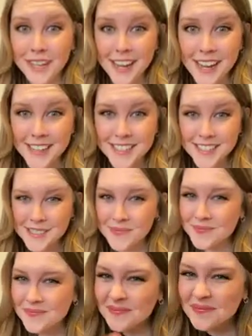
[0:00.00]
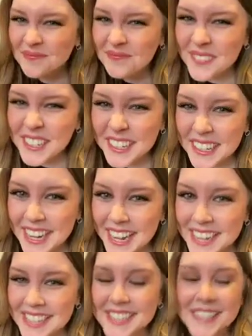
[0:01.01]
at us. Look at
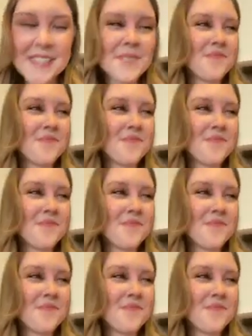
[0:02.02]
us.